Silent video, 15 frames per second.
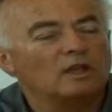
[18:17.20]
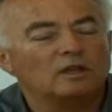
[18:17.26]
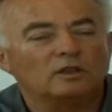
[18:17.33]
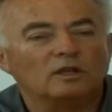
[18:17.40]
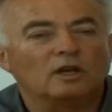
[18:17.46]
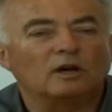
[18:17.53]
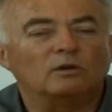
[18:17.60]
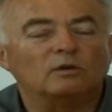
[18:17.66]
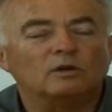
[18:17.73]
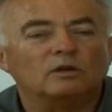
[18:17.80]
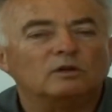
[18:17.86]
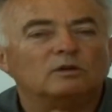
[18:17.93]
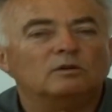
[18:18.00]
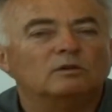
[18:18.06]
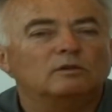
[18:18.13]
Now,
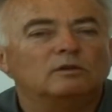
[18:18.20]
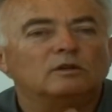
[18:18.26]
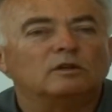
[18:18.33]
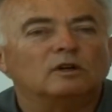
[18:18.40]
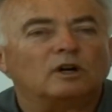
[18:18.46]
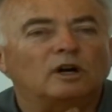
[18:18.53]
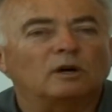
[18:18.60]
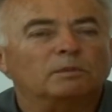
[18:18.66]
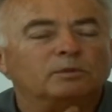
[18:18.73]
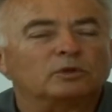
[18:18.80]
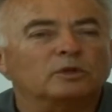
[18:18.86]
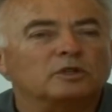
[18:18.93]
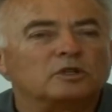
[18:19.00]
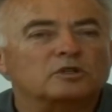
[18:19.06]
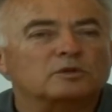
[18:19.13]
up
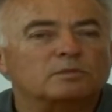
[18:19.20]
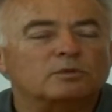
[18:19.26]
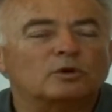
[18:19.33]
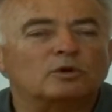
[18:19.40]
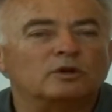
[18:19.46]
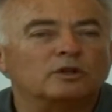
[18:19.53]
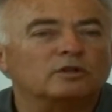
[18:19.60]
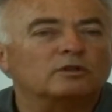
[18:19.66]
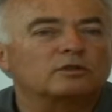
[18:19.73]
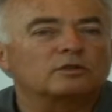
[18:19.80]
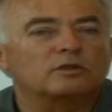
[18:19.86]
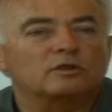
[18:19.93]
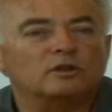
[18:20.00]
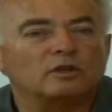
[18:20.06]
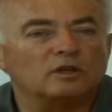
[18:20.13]
to this point,
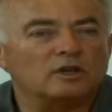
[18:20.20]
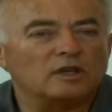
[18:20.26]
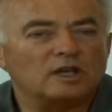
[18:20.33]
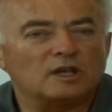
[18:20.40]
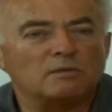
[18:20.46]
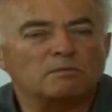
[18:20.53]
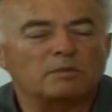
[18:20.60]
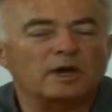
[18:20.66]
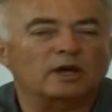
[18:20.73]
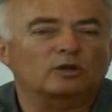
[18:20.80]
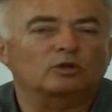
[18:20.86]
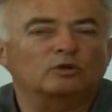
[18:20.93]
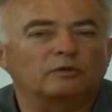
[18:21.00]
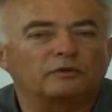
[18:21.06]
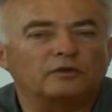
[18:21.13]
the
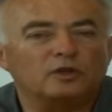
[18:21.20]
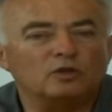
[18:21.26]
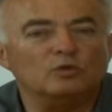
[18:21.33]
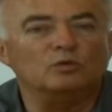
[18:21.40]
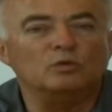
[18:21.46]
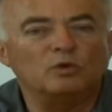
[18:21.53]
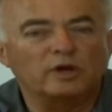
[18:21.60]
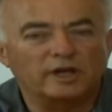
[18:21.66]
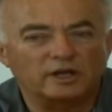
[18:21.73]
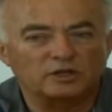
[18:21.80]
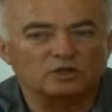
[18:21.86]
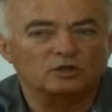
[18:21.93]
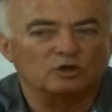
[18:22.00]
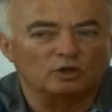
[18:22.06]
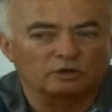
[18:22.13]
impact of u
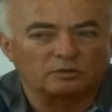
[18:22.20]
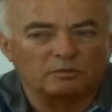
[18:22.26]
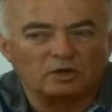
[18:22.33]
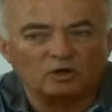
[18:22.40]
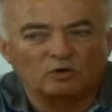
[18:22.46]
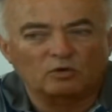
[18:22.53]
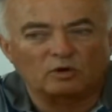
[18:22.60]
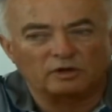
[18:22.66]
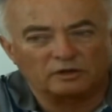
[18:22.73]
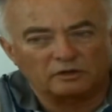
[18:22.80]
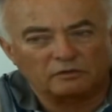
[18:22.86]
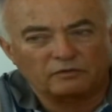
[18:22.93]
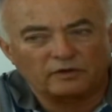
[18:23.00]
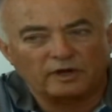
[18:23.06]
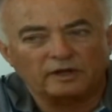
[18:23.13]
has not been
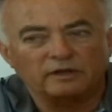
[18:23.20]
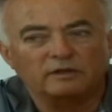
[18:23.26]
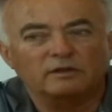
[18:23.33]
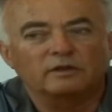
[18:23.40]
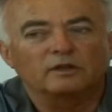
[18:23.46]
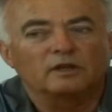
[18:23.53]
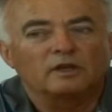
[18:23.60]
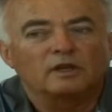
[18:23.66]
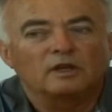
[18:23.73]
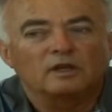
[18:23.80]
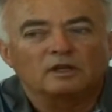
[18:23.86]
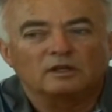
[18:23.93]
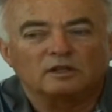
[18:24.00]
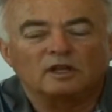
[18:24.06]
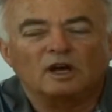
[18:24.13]
quantified.
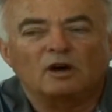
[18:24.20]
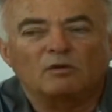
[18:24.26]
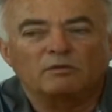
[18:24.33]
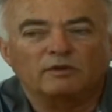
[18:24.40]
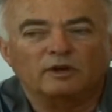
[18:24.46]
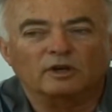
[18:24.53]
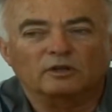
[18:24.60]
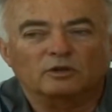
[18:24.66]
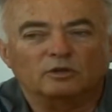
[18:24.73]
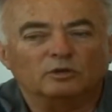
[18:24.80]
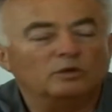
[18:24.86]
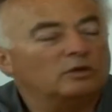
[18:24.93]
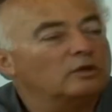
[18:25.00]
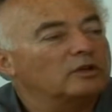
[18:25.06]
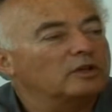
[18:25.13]
Now we got
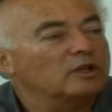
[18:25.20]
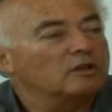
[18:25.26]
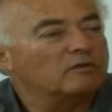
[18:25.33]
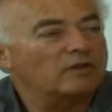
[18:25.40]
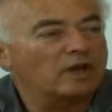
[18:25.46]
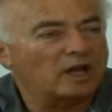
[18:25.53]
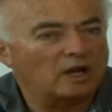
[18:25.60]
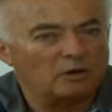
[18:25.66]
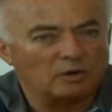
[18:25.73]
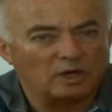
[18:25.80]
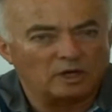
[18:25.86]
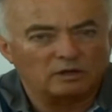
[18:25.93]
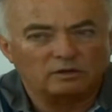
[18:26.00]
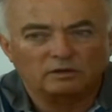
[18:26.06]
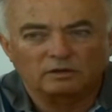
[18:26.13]
to
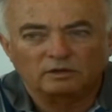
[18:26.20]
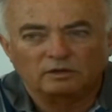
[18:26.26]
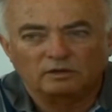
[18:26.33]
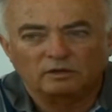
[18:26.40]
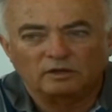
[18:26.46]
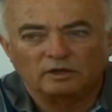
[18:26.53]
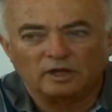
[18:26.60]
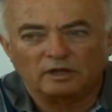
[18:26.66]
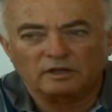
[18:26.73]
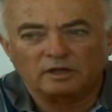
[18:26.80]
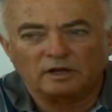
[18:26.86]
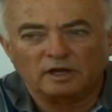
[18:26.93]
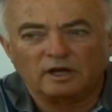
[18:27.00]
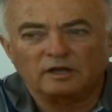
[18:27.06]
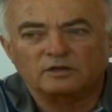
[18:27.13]
evaluate,
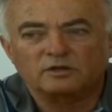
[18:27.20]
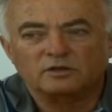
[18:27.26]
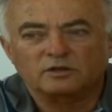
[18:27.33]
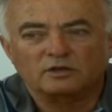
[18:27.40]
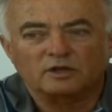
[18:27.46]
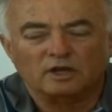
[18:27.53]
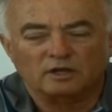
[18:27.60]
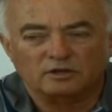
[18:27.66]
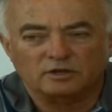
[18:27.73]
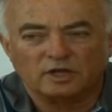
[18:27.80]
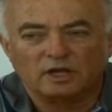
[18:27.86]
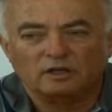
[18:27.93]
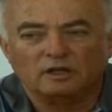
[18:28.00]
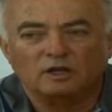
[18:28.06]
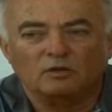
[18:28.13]
analyze
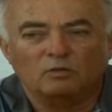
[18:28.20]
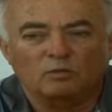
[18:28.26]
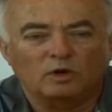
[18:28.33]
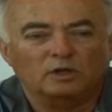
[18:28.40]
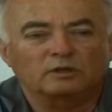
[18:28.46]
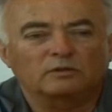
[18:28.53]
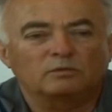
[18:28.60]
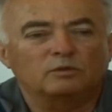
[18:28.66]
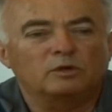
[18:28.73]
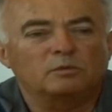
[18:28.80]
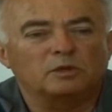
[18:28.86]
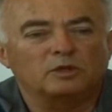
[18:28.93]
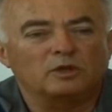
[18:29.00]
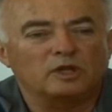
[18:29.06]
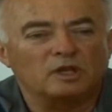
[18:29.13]
exactly what will
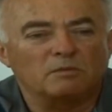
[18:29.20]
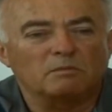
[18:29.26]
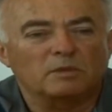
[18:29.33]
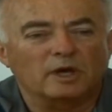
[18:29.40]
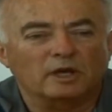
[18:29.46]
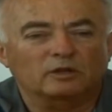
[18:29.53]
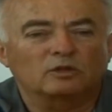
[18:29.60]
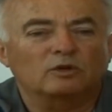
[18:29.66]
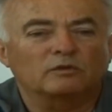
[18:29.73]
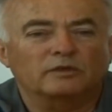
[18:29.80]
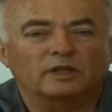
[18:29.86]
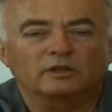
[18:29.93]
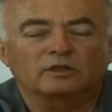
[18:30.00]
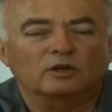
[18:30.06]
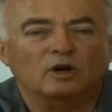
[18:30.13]
be the impact of
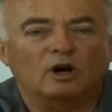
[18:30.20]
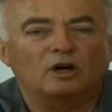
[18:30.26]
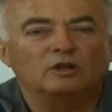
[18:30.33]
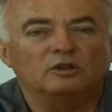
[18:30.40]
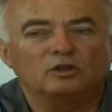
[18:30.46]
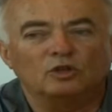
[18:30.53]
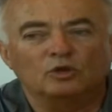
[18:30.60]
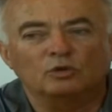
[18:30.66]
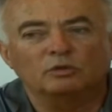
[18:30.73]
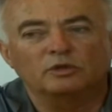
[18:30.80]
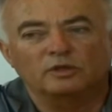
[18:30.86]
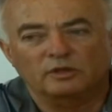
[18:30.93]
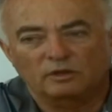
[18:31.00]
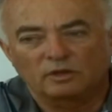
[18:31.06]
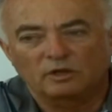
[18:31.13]
that unknown,